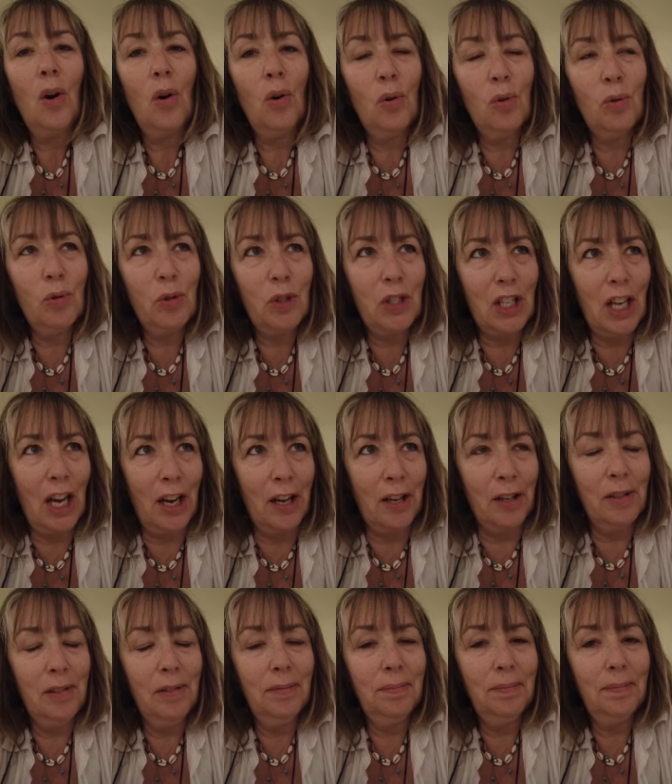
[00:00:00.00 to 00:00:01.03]

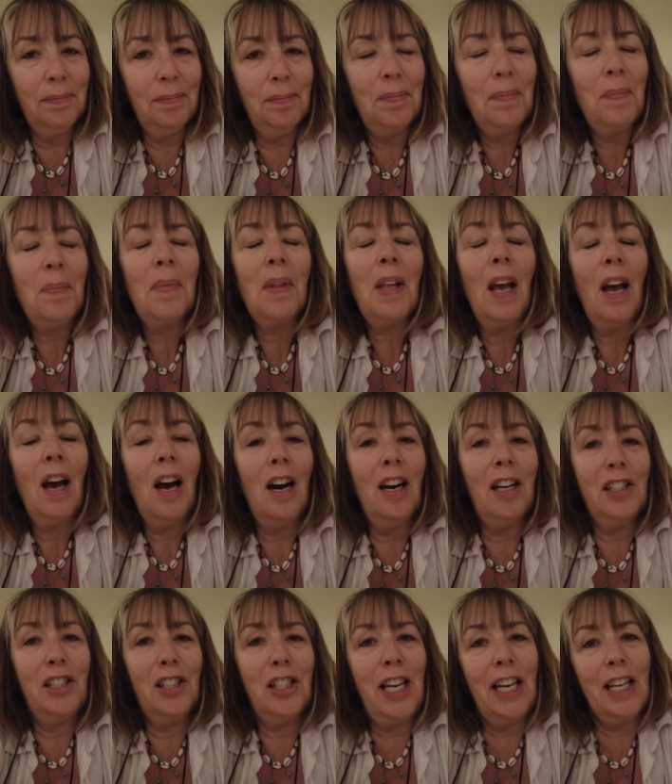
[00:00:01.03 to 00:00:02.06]
Also,
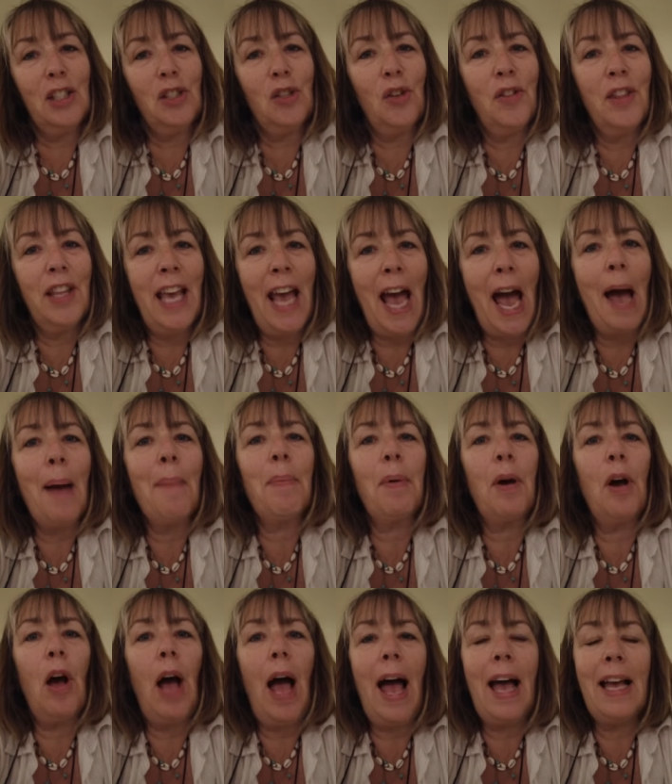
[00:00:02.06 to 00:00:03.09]
I checked on the app
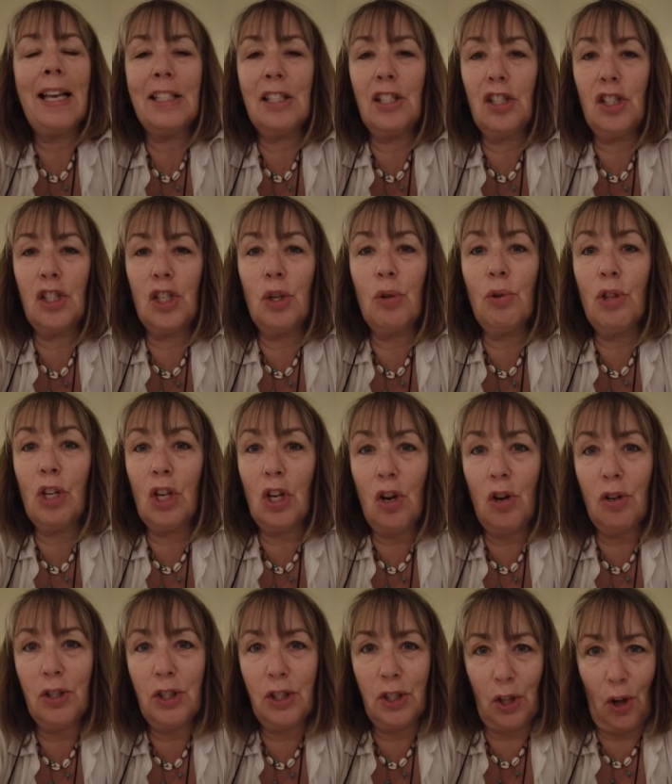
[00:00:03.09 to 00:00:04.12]
as to the
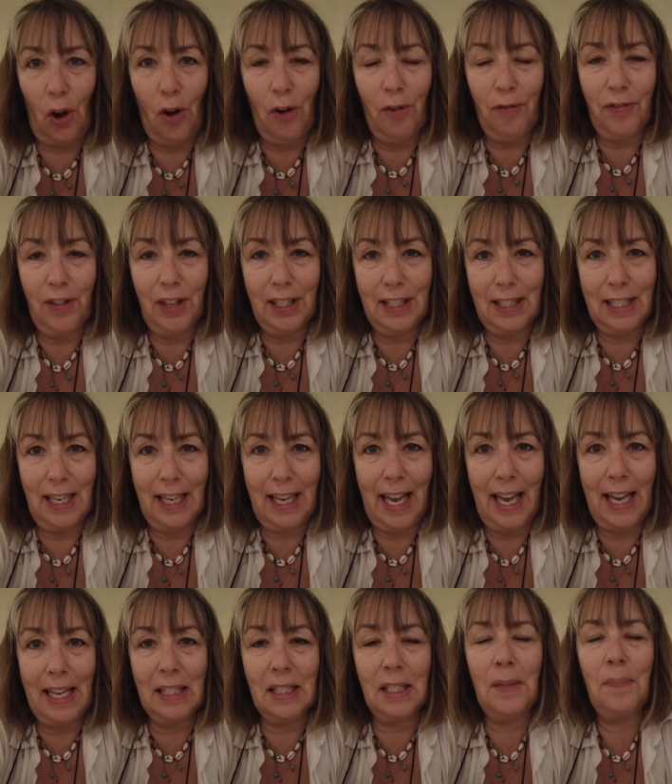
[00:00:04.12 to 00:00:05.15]
cost of the
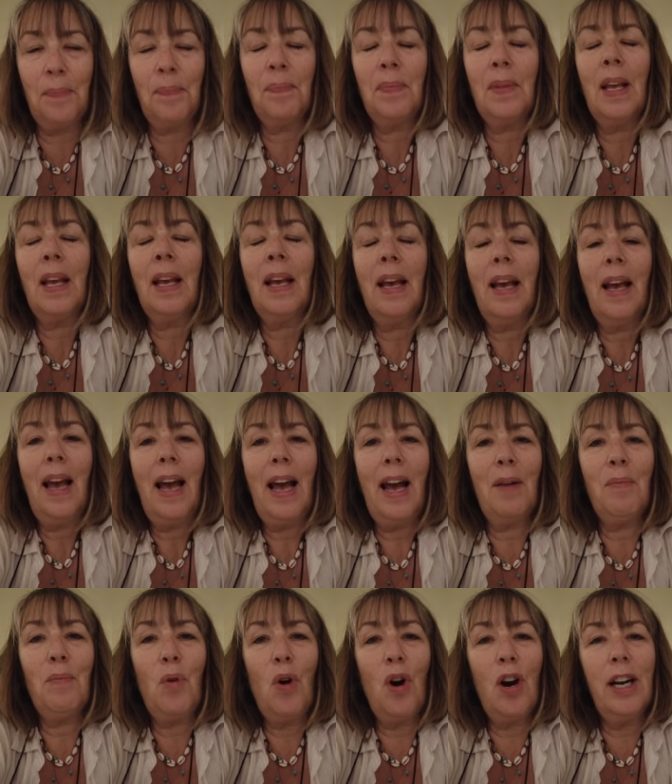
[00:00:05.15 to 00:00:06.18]
ticket,
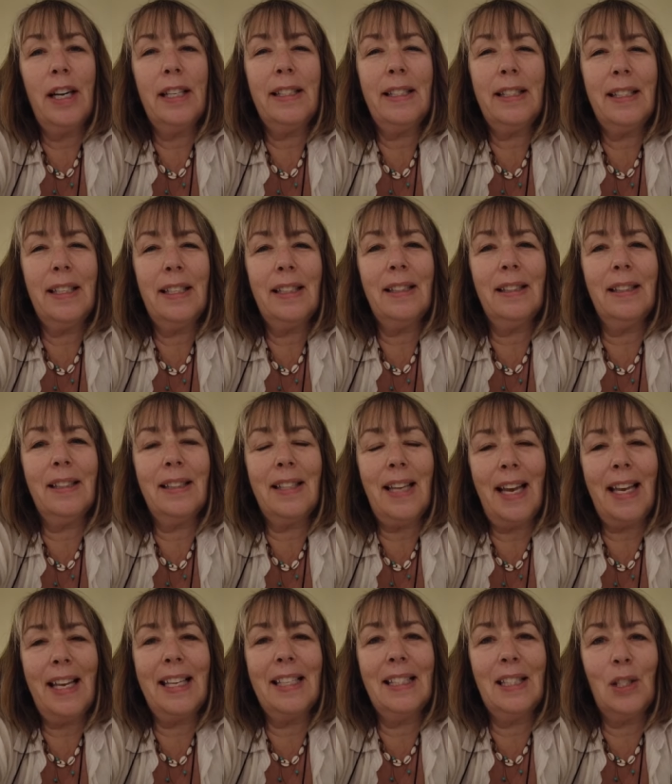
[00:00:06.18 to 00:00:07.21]
and what I didn't
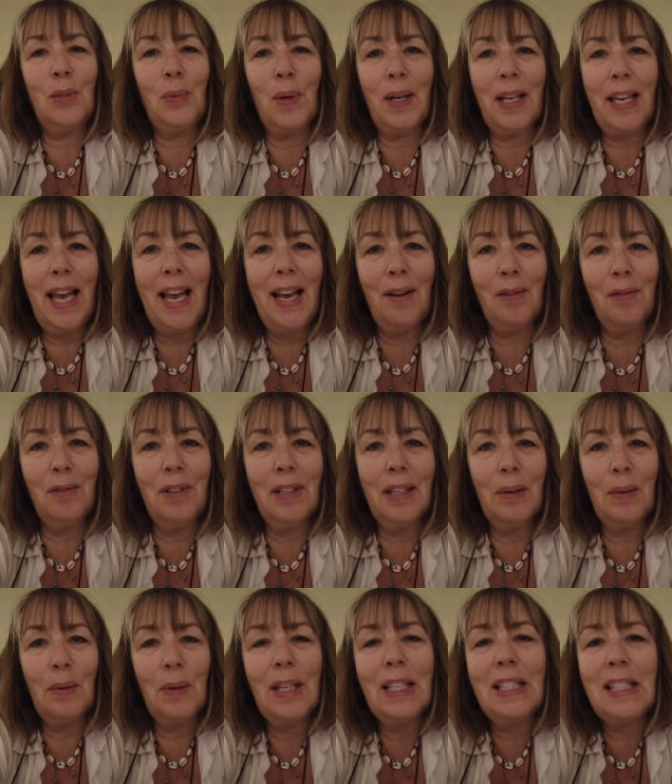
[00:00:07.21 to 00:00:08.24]
take into account
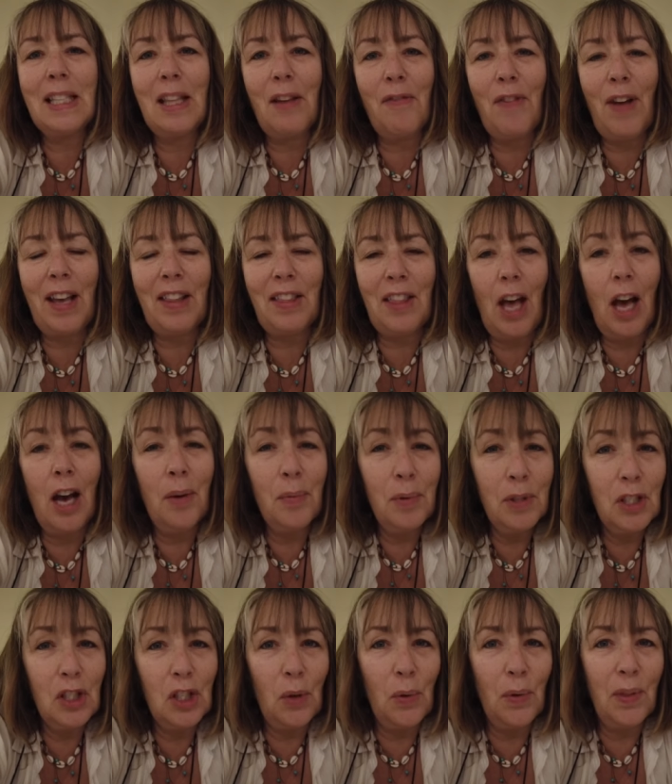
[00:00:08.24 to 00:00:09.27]
is the fact that I
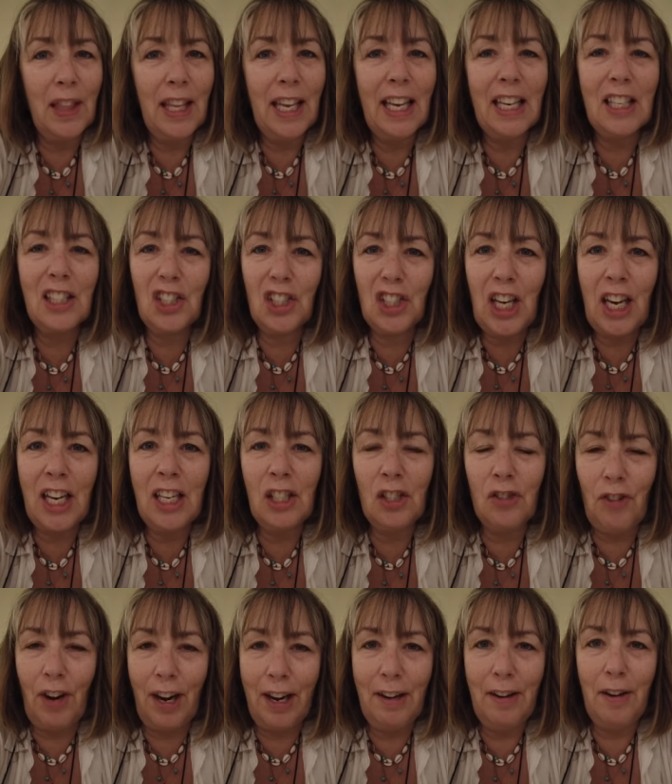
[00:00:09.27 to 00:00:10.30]
was doing the
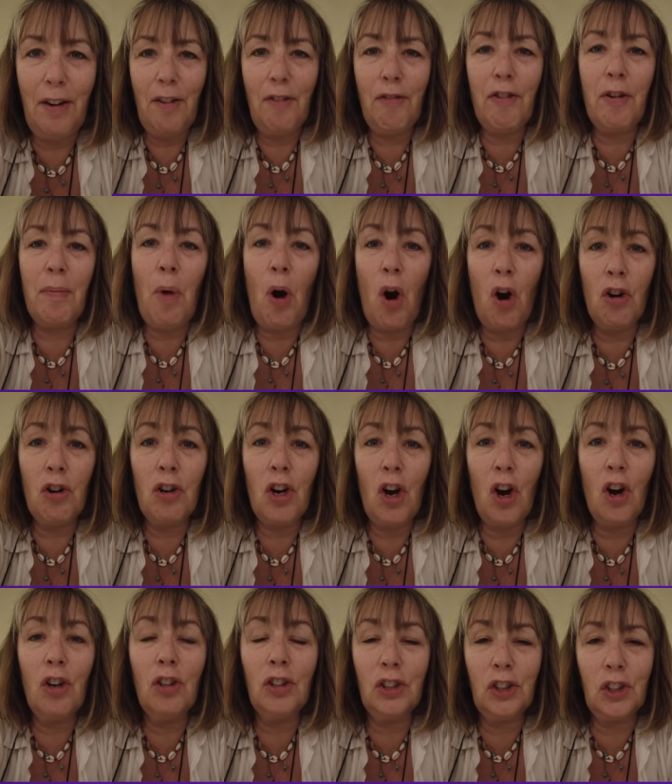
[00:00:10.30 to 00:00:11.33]
exchange rate from Hong
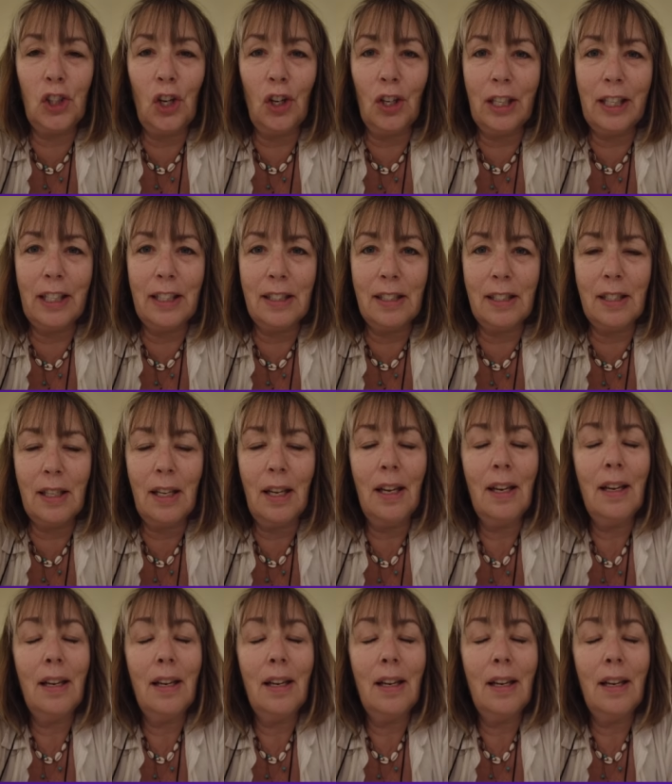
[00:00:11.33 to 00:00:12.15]
Kong dollars